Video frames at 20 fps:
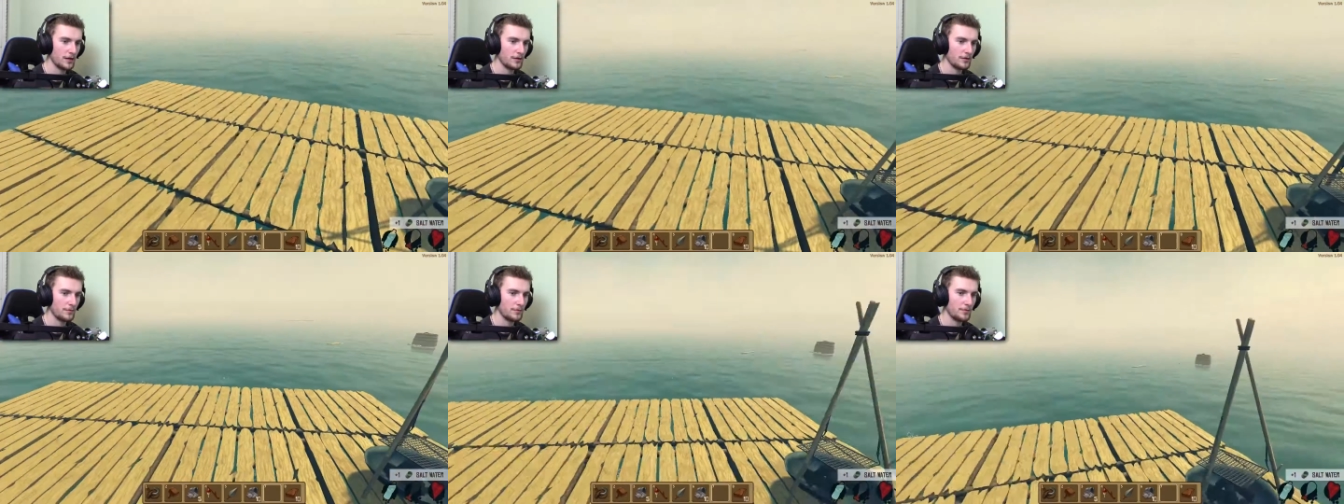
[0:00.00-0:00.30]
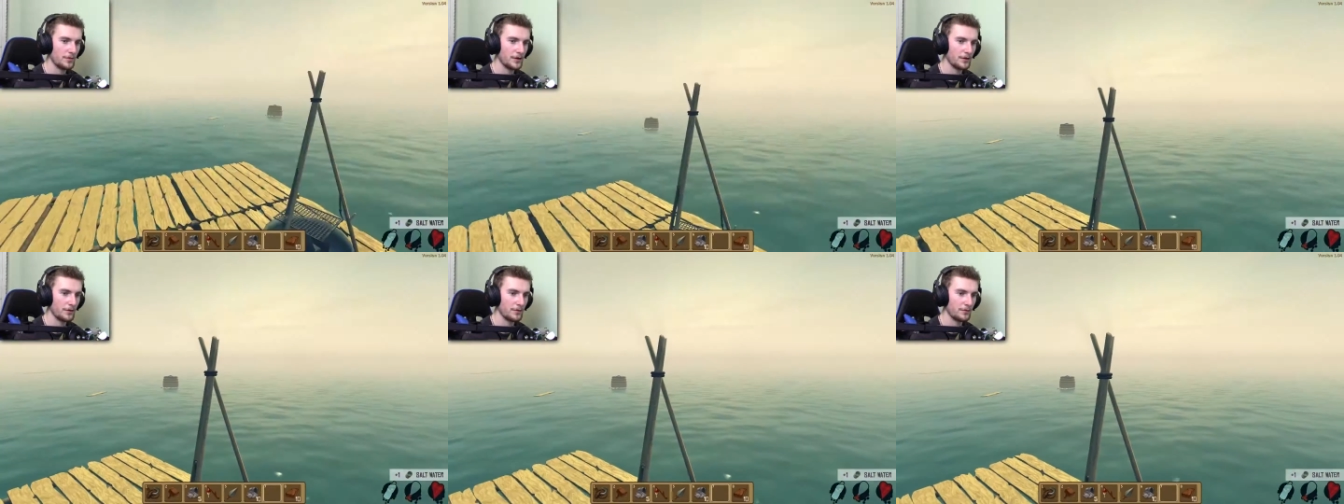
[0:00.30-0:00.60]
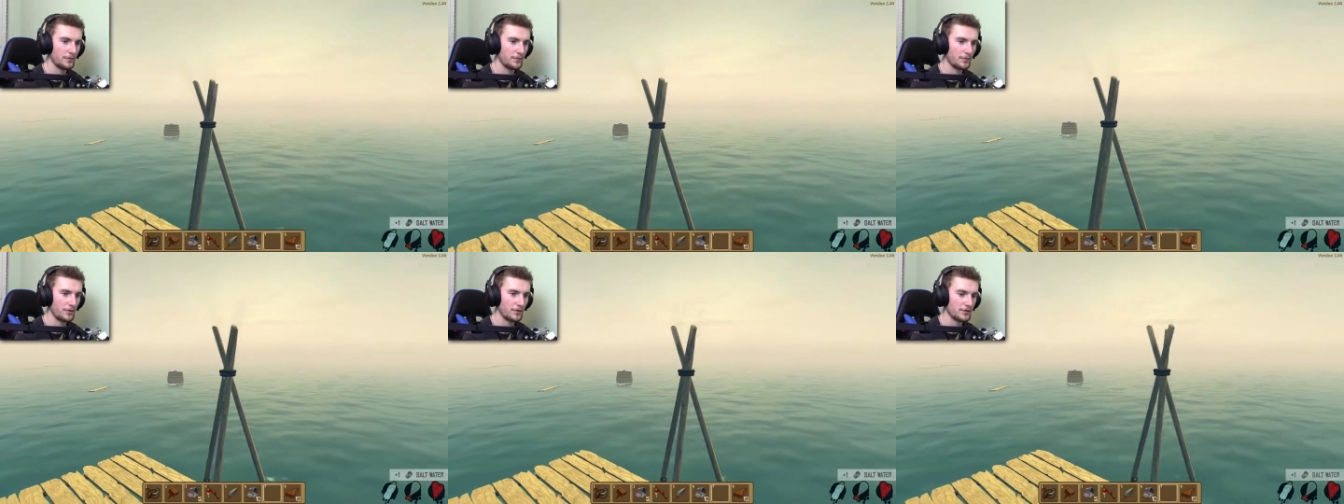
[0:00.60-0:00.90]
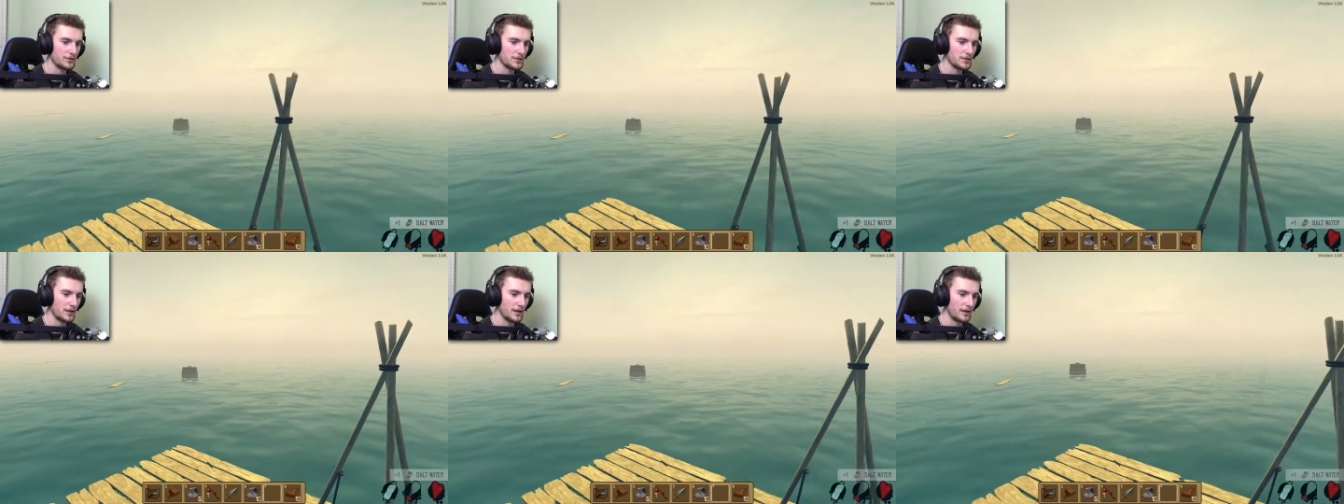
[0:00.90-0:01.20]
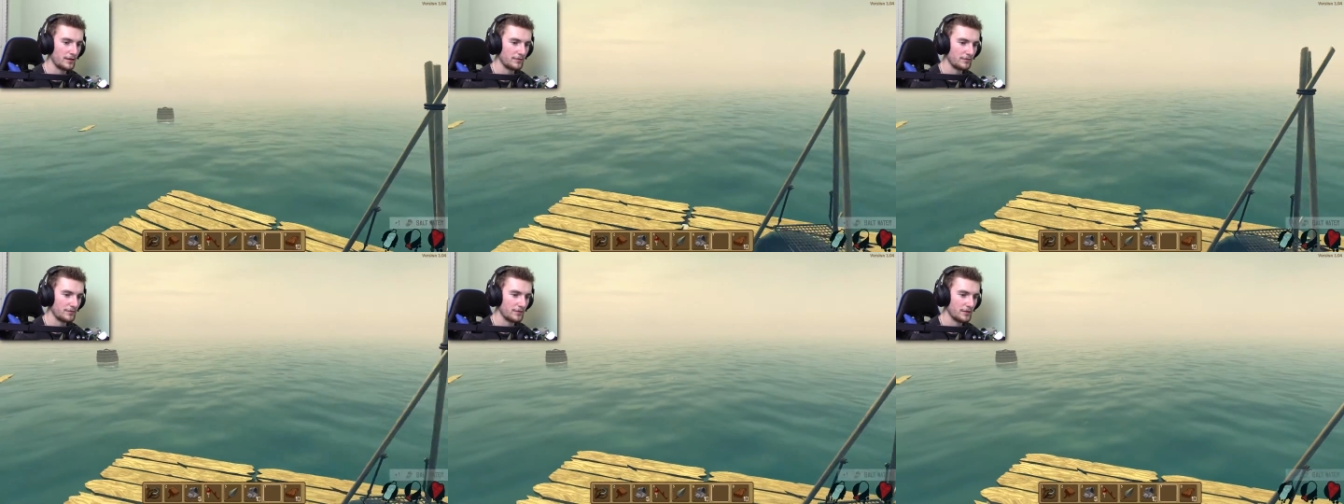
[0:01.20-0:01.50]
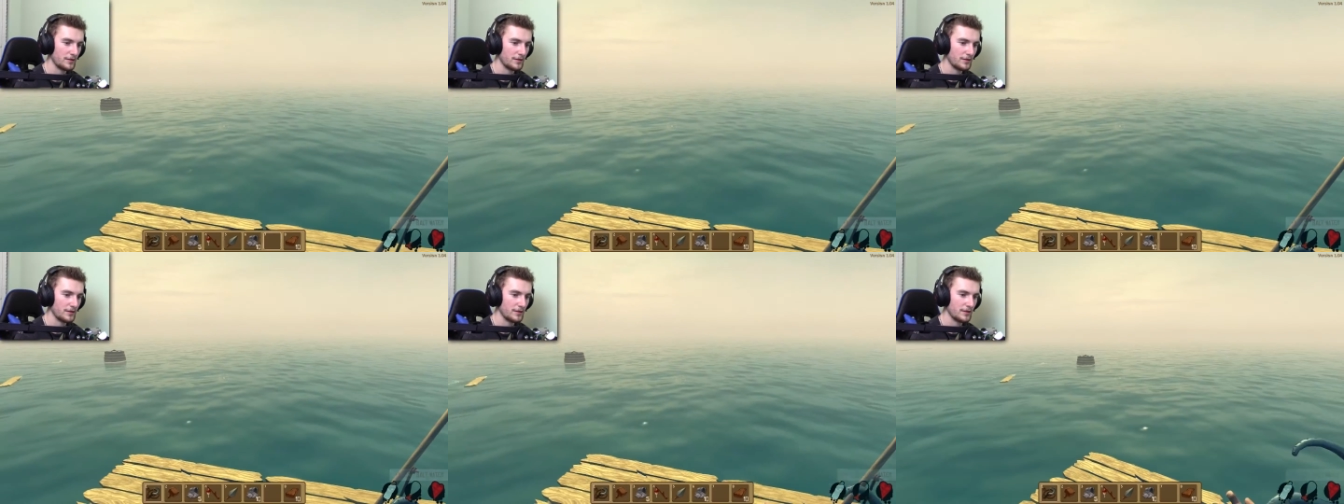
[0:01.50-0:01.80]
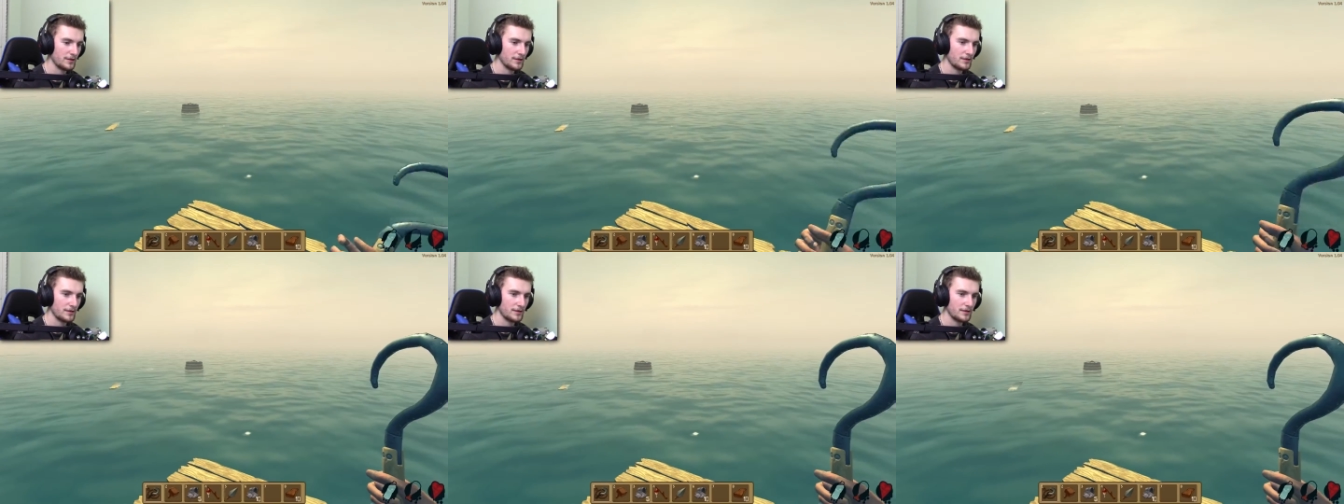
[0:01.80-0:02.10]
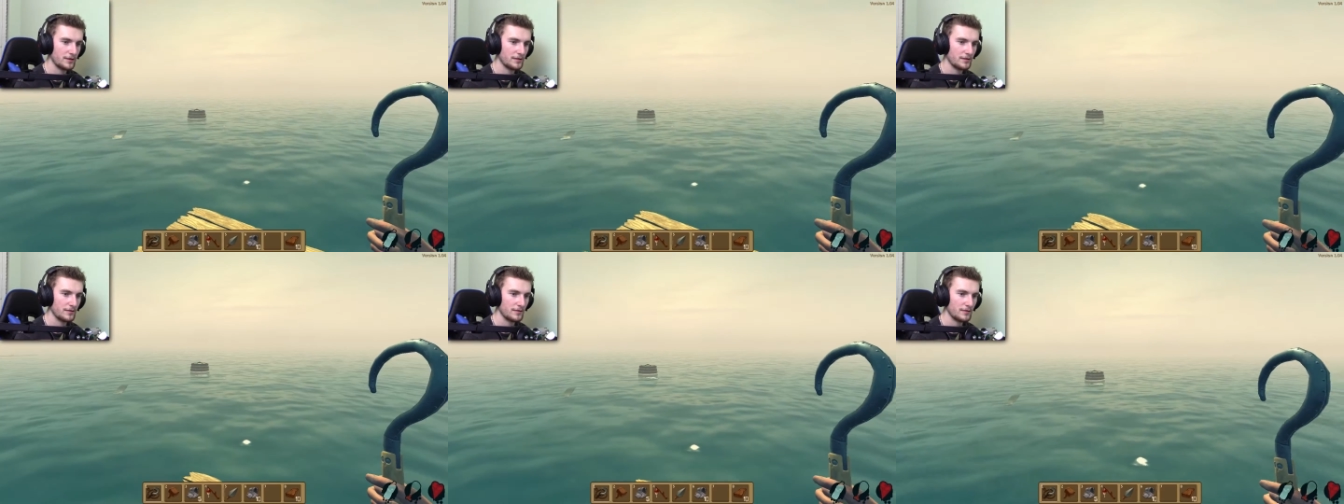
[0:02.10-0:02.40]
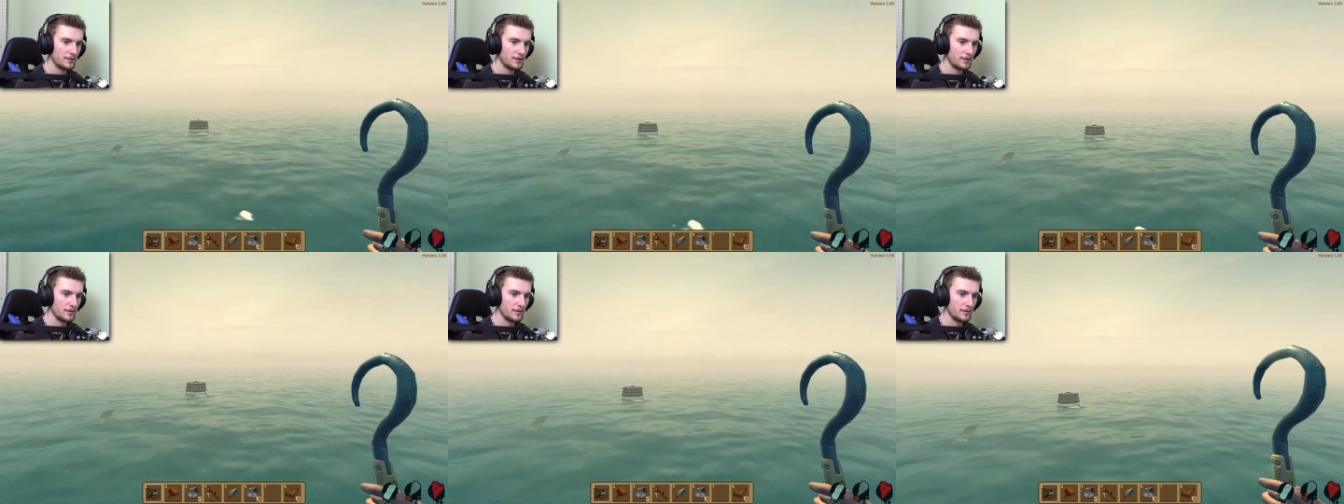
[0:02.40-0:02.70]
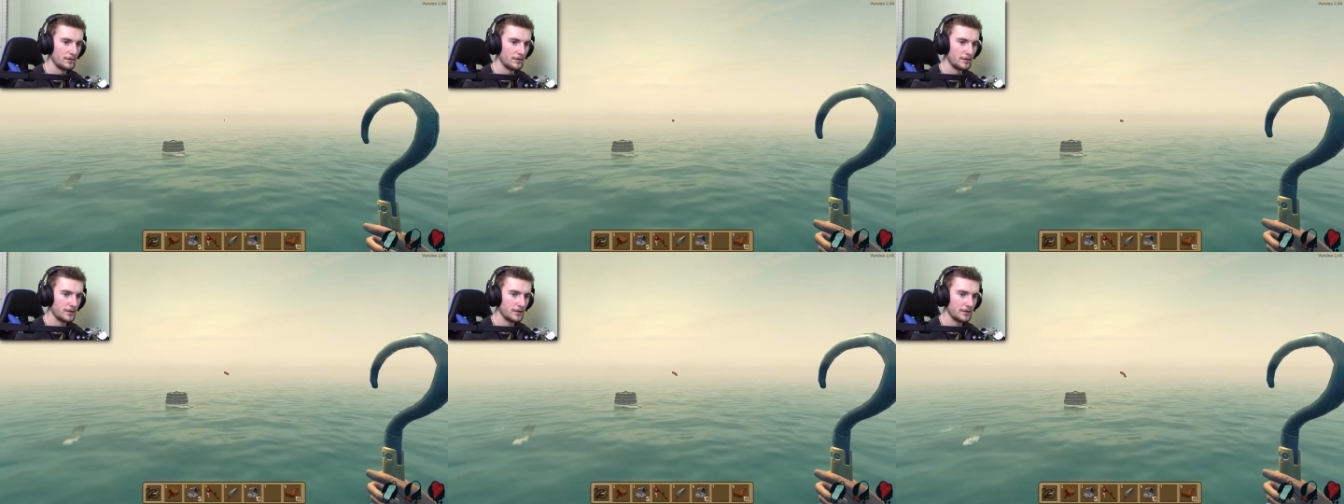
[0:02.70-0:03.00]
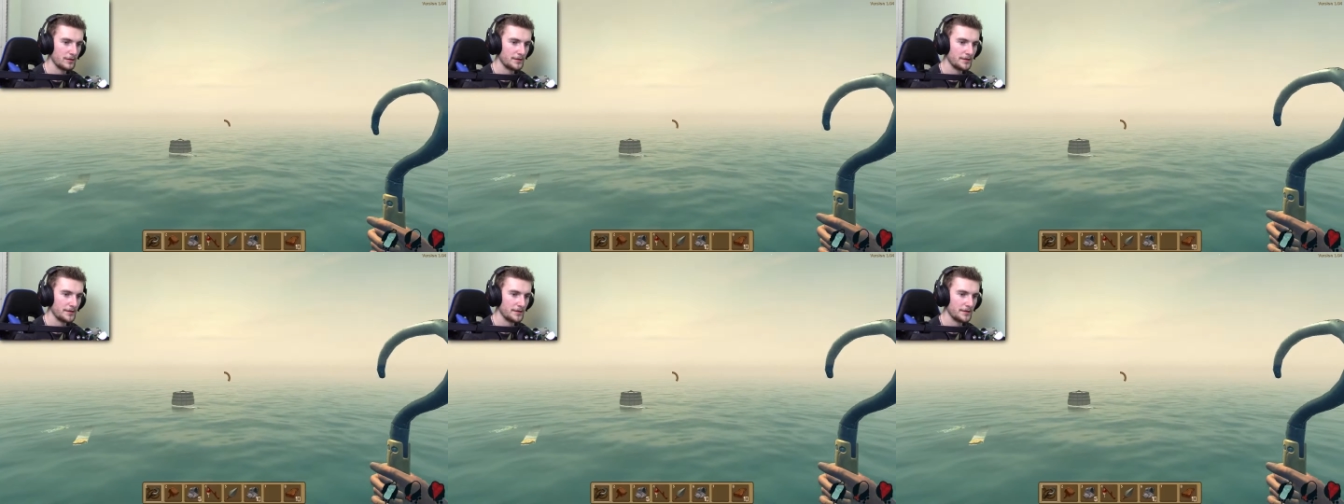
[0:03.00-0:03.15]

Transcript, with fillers: how to build more stuff. So,